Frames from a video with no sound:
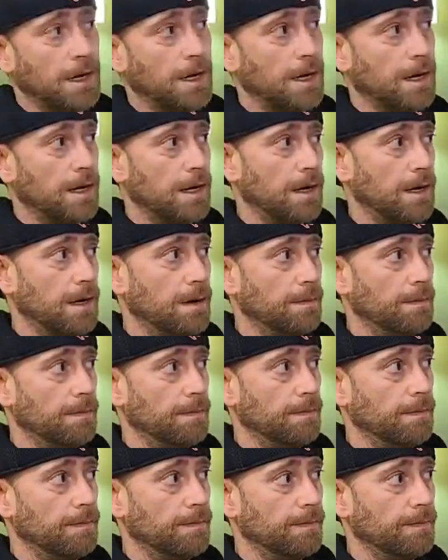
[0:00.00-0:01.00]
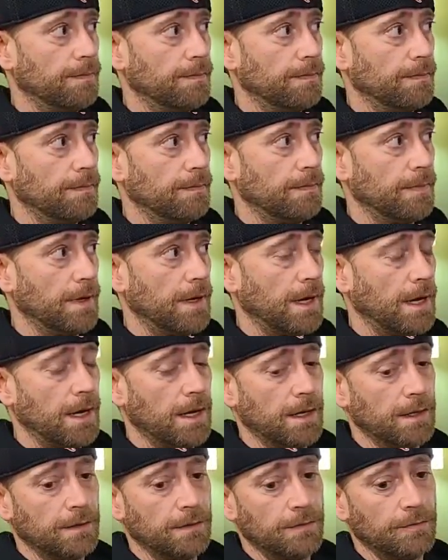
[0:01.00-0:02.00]

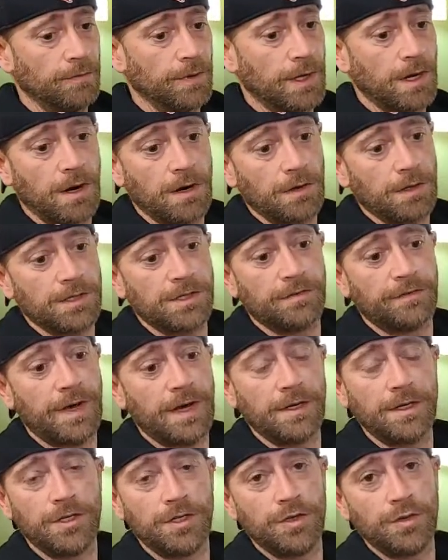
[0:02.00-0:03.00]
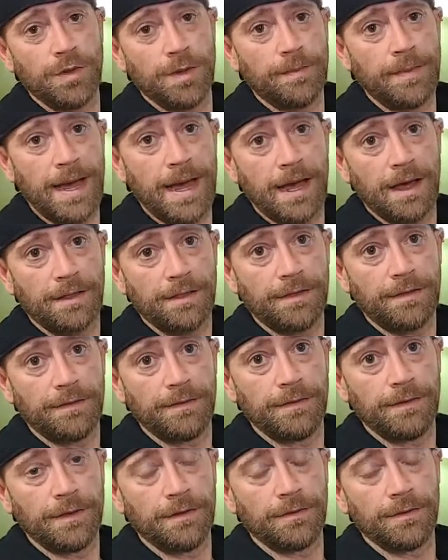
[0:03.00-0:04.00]
And regardless of how you do the math,
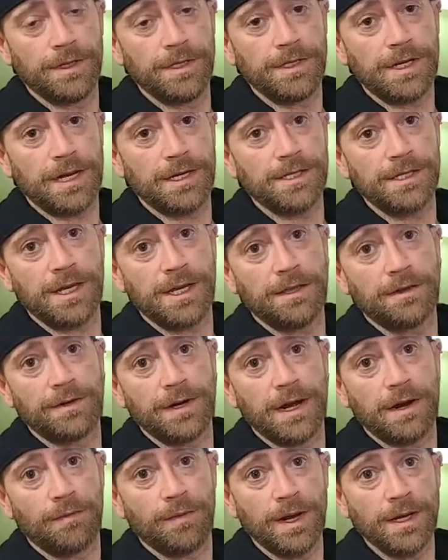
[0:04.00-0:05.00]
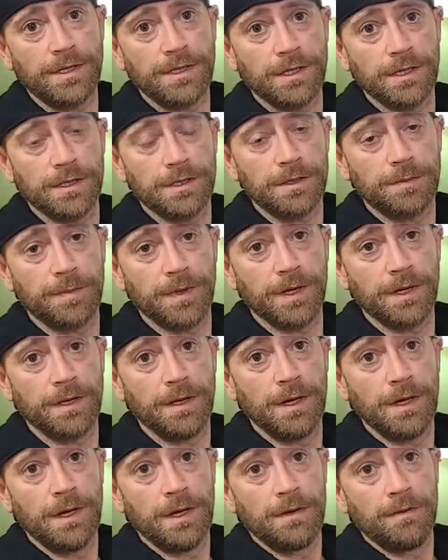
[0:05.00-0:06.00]
and, these guys say they're not racist,
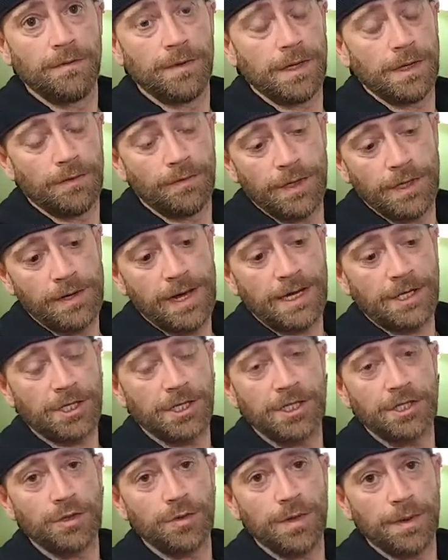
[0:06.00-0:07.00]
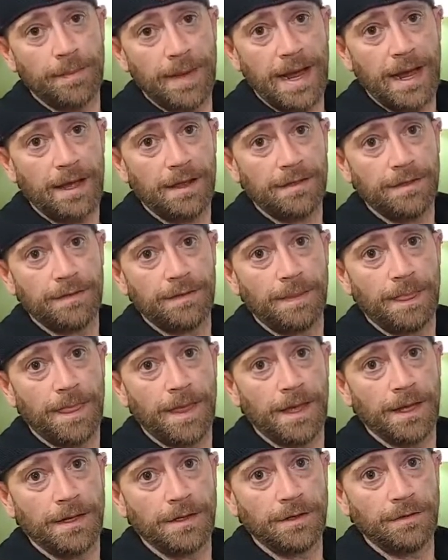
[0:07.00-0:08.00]
but when you actually do the math
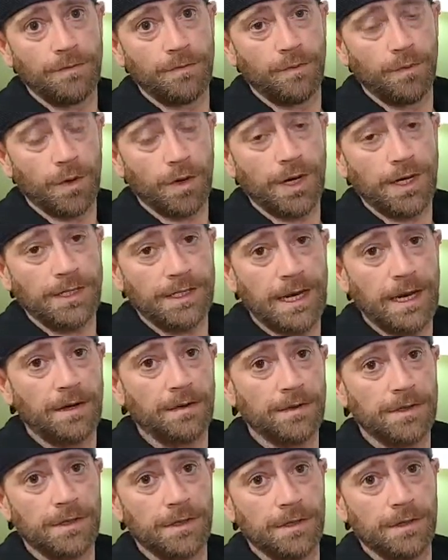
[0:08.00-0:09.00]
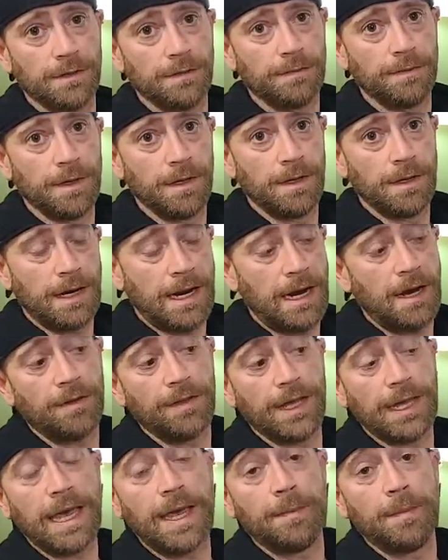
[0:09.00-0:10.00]
and you work it down to how
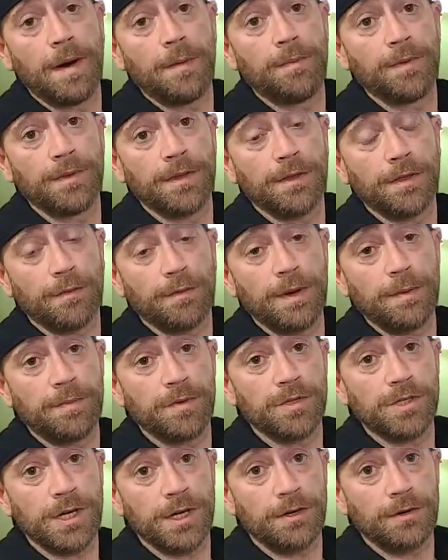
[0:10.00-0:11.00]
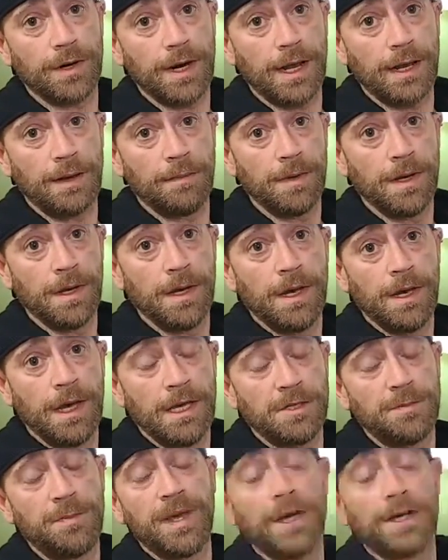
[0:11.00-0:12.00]
they came up with the 3%er name,
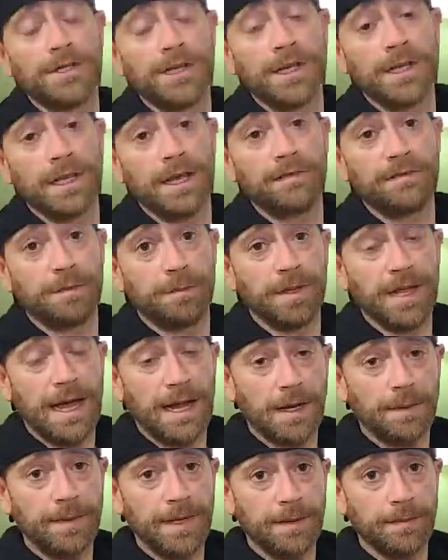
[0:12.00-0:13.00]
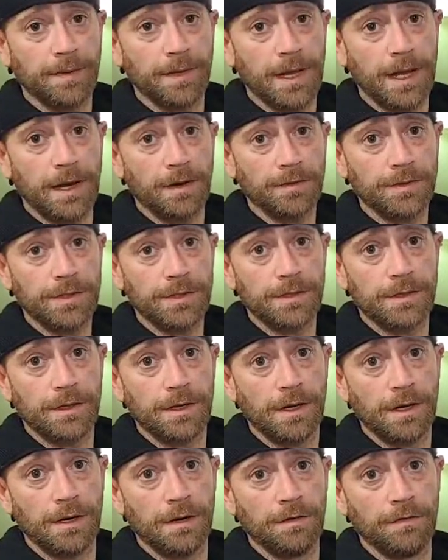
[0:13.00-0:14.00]
it's because they left black people out
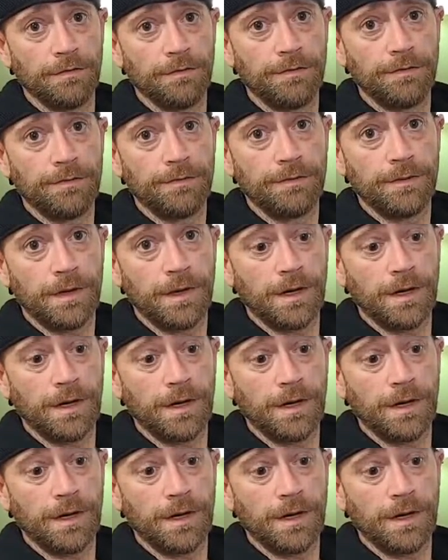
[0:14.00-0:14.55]
of